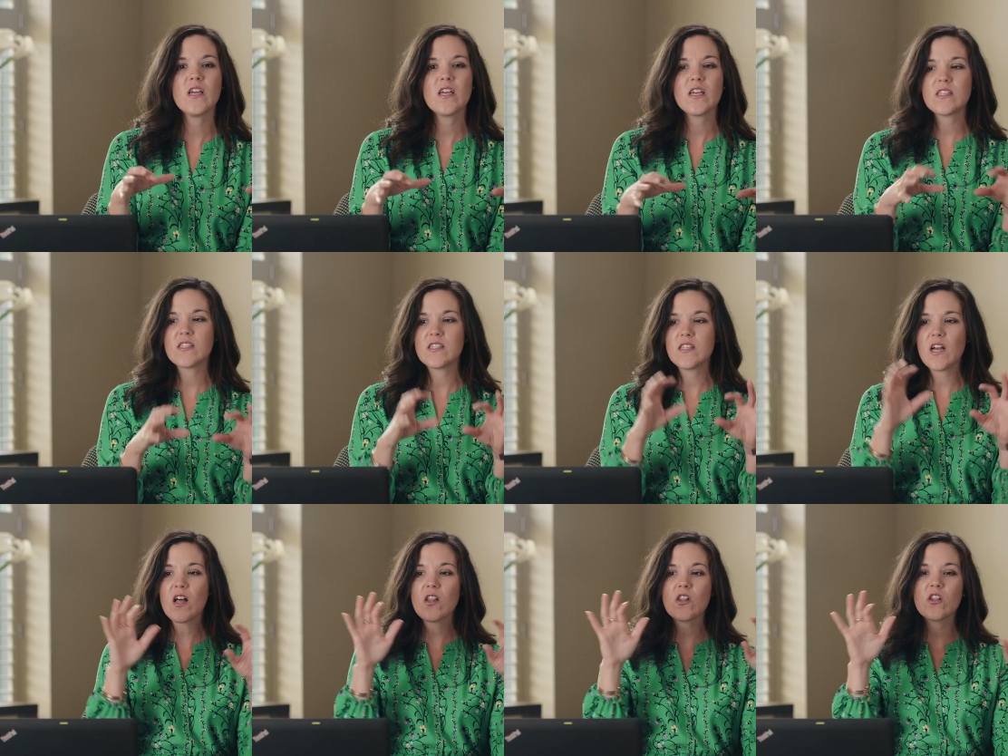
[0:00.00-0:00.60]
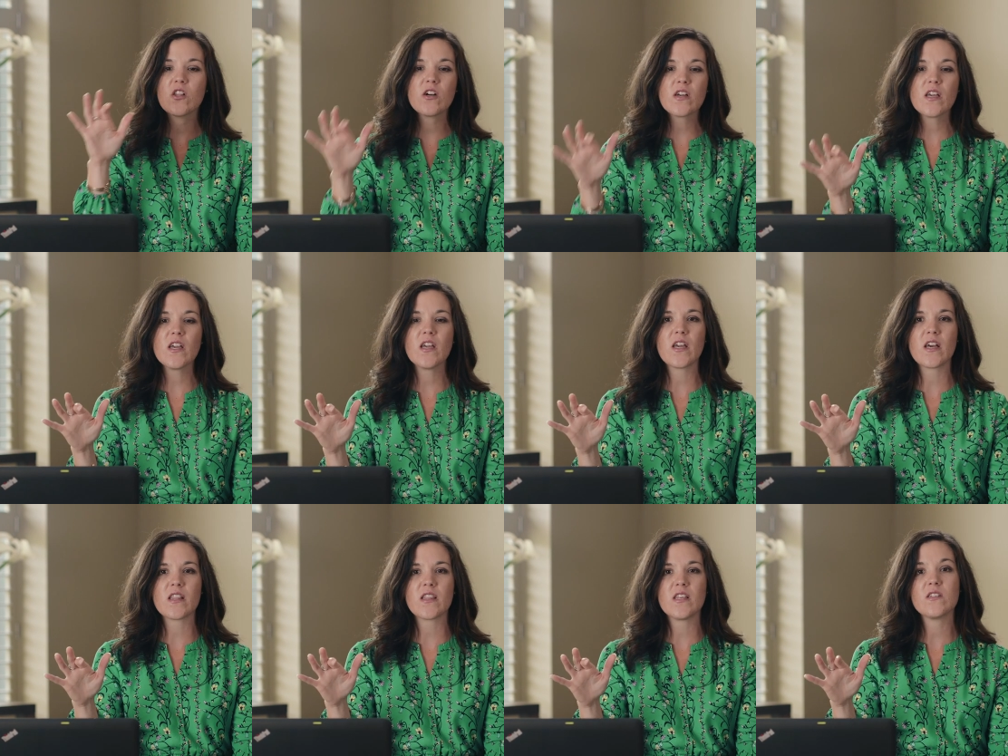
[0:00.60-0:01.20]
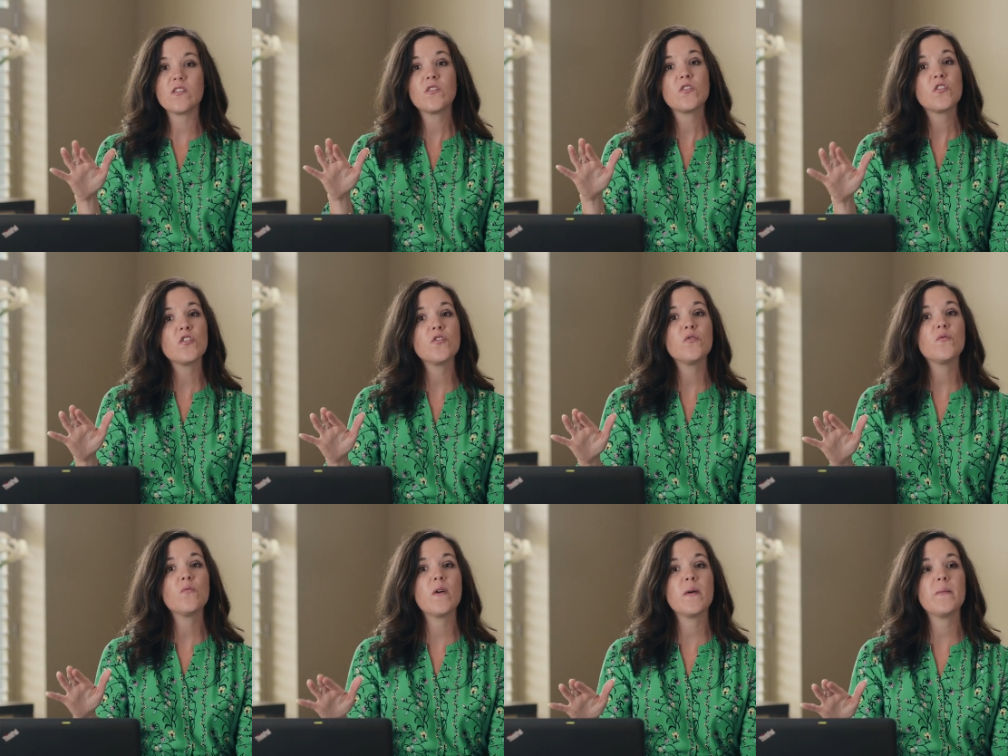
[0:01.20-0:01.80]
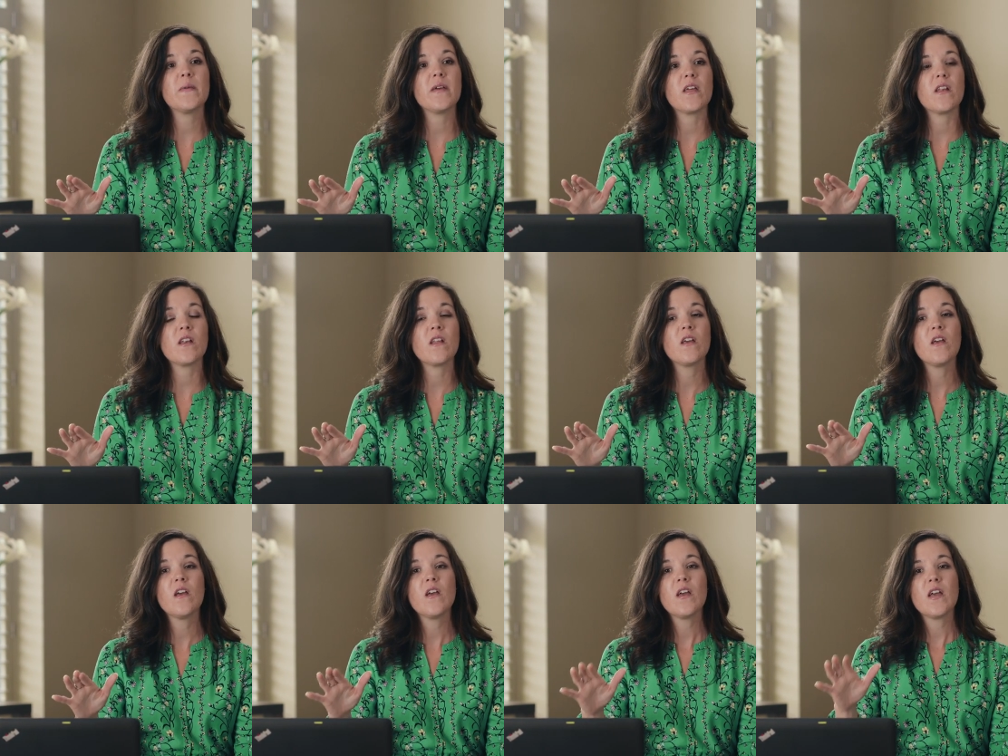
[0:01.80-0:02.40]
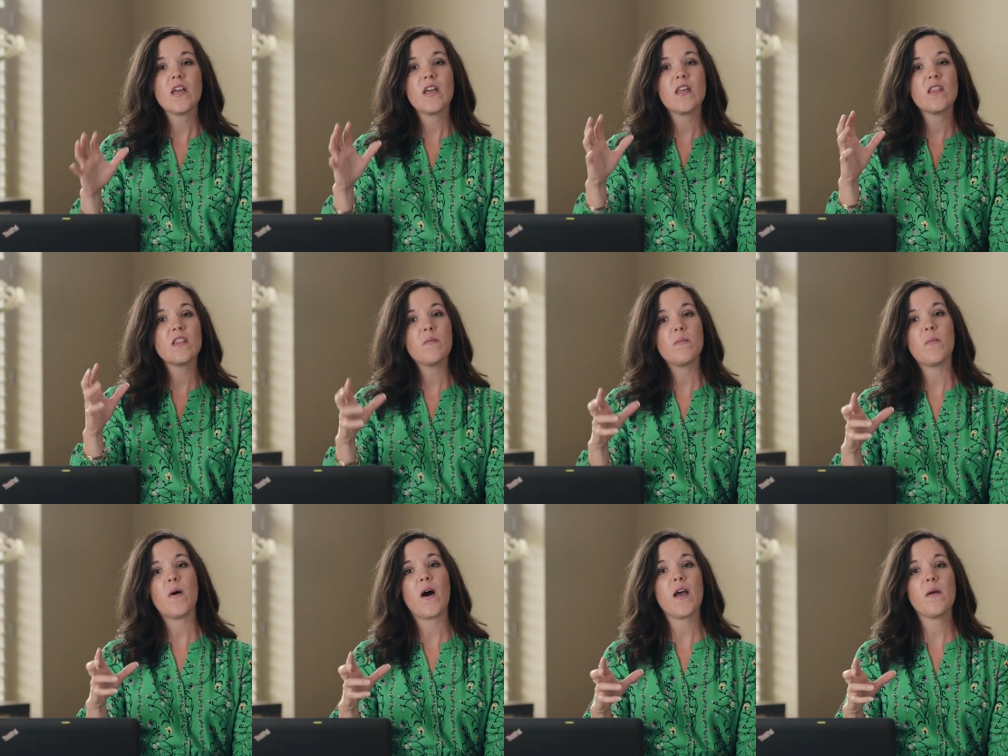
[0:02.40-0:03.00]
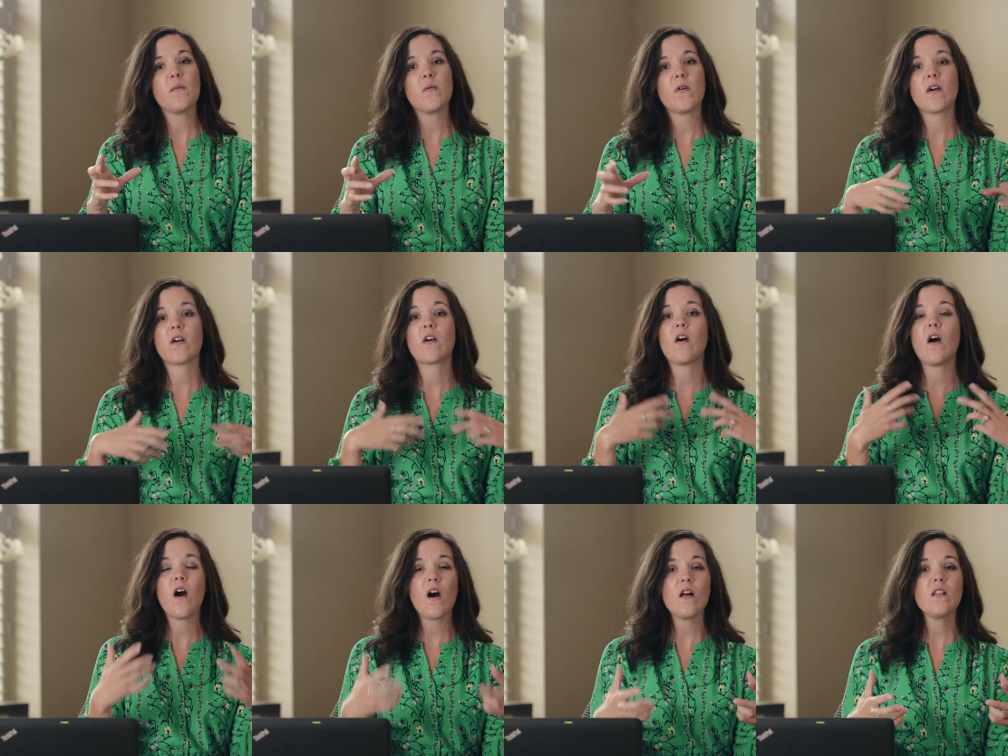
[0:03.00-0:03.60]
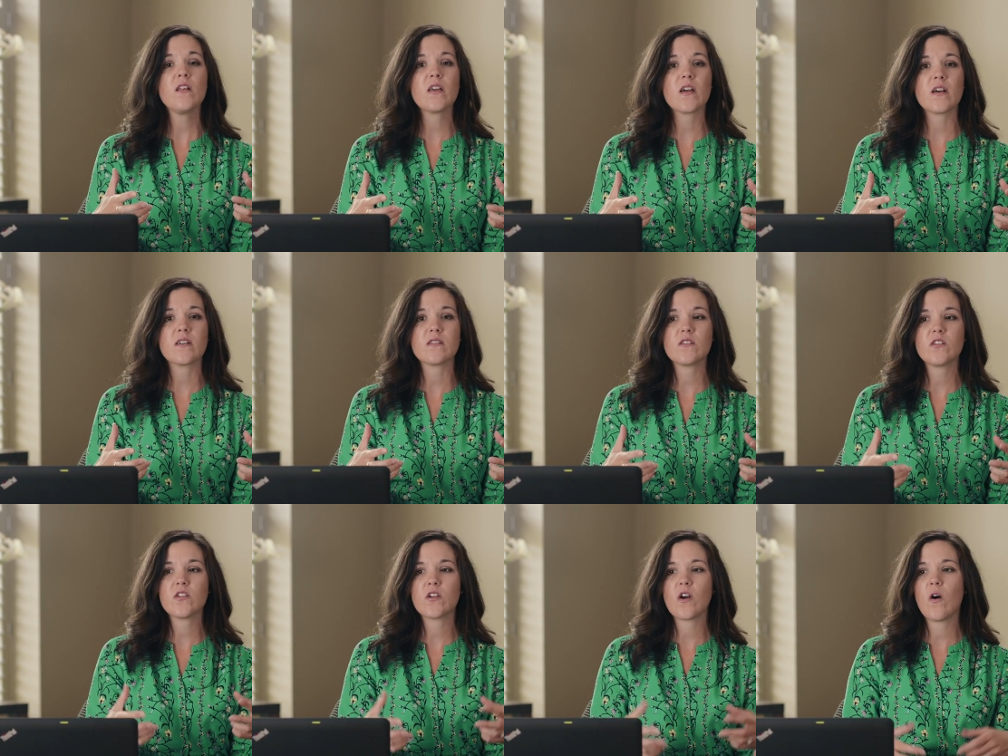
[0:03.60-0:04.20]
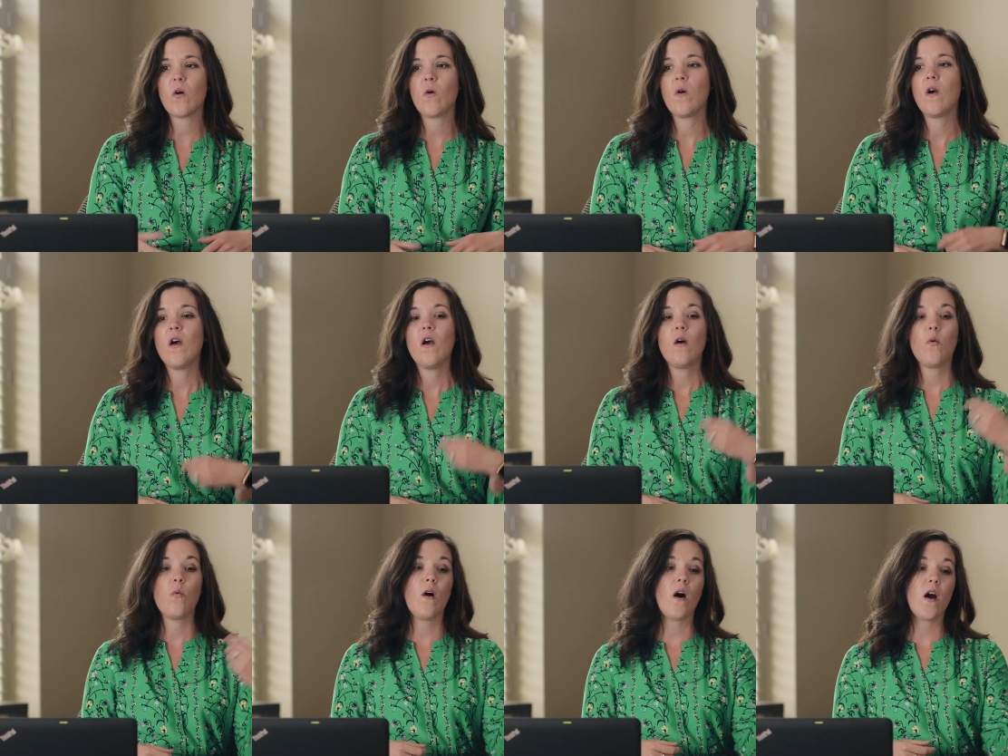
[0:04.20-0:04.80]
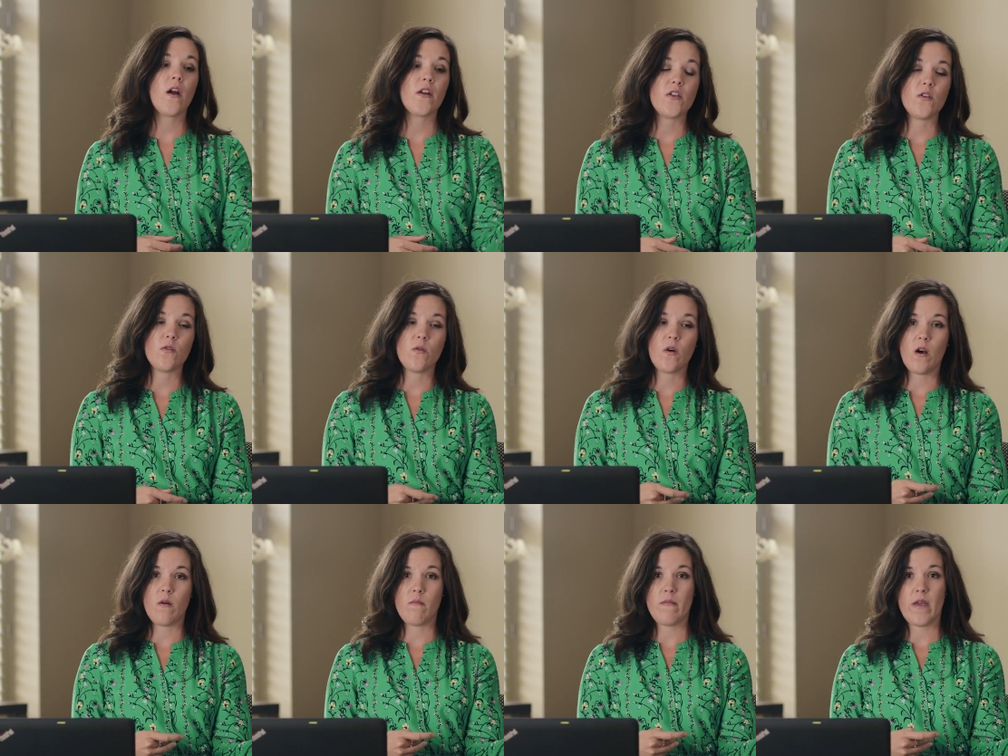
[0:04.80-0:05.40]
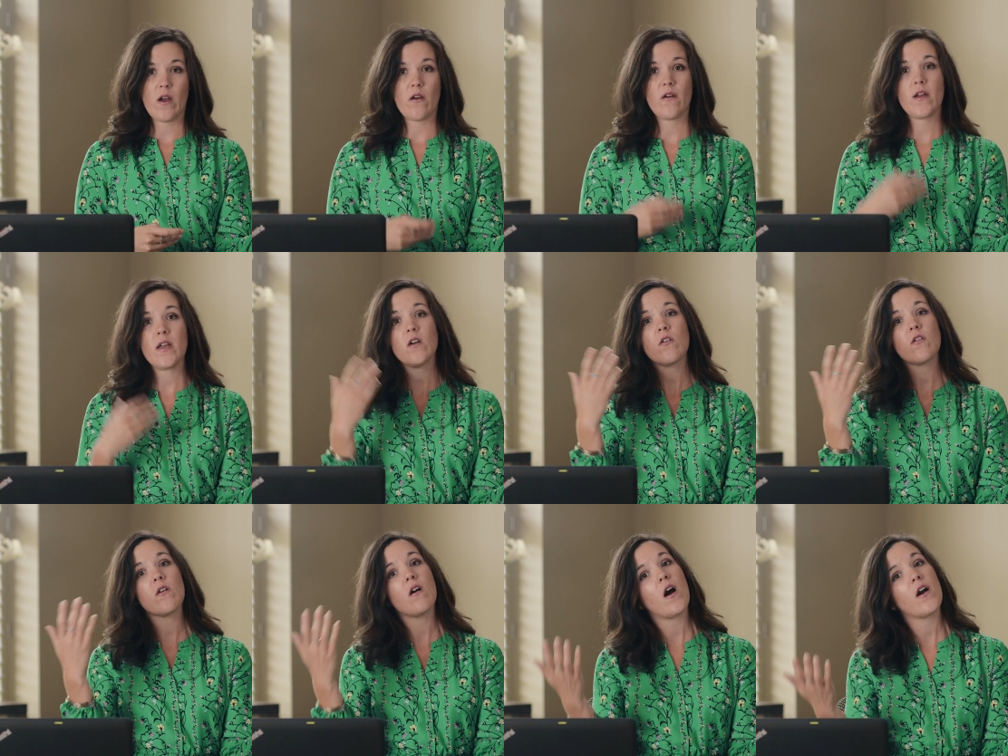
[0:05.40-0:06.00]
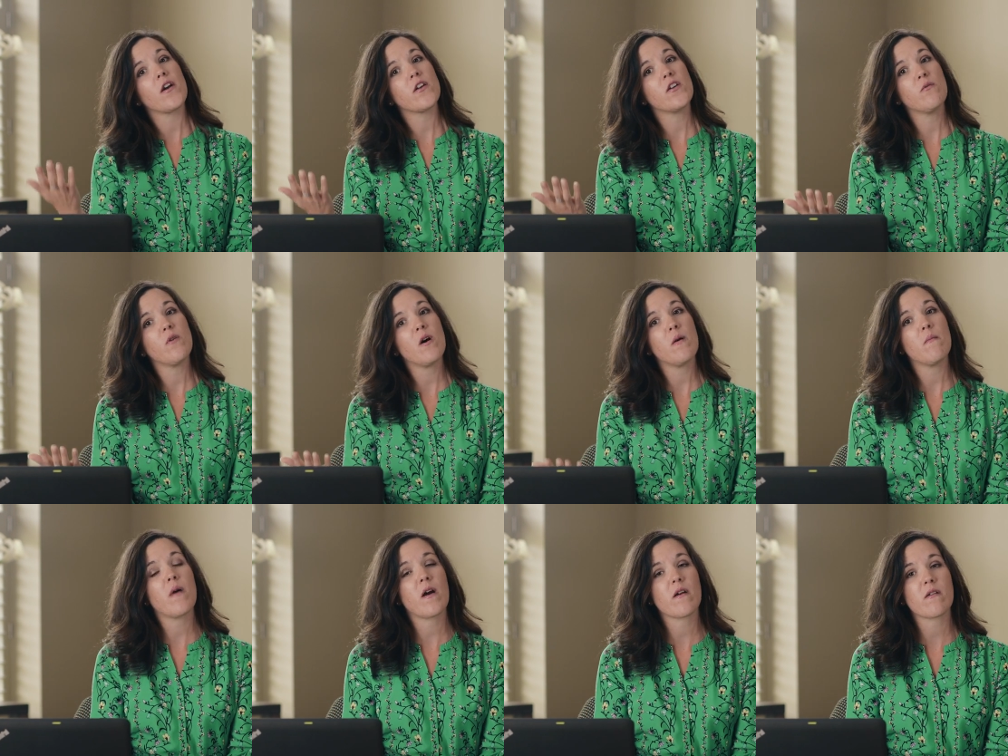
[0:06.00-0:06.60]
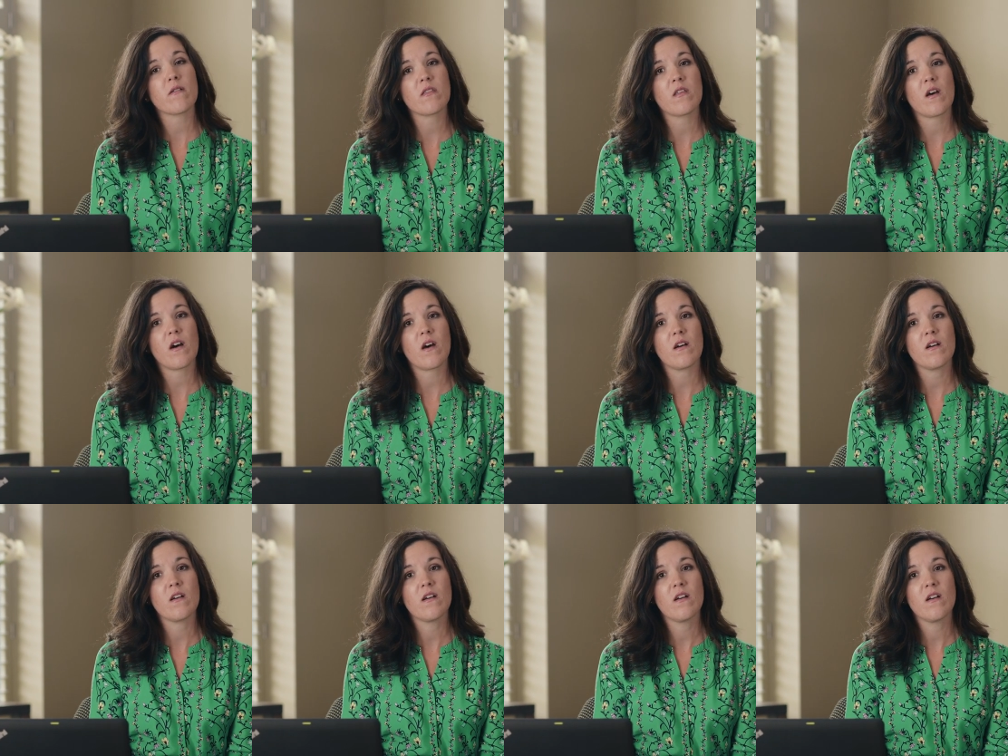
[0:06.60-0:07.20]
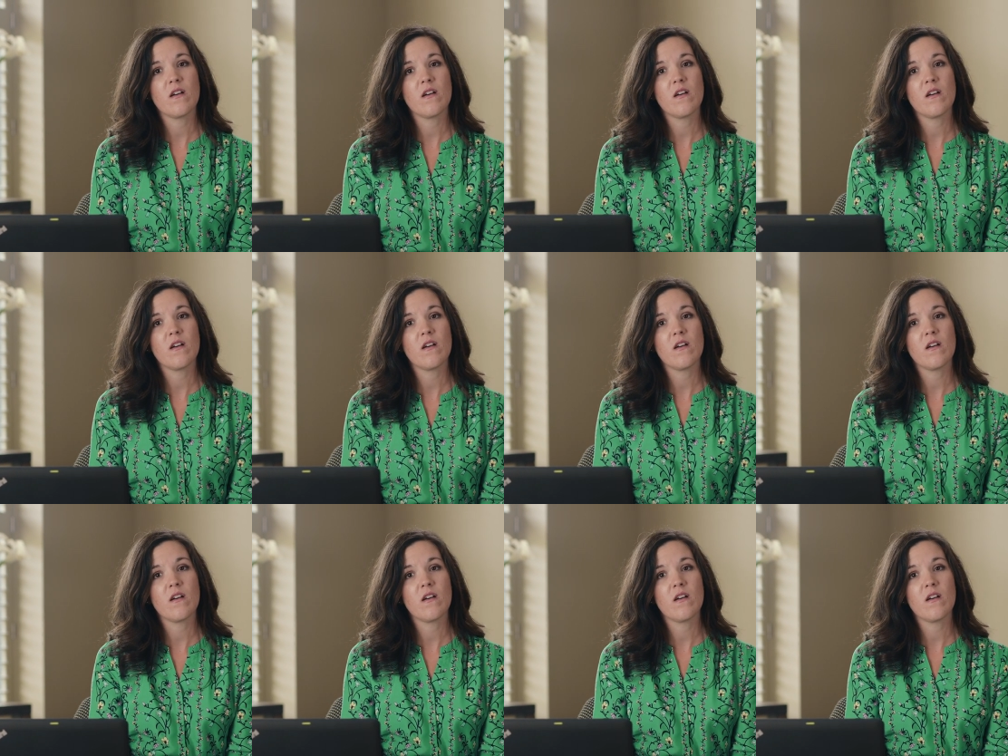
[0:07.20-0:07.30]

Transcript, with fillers: He's not looking at these two women in the Bible and calling us to go, Well, are you a Mary or are you a Martha?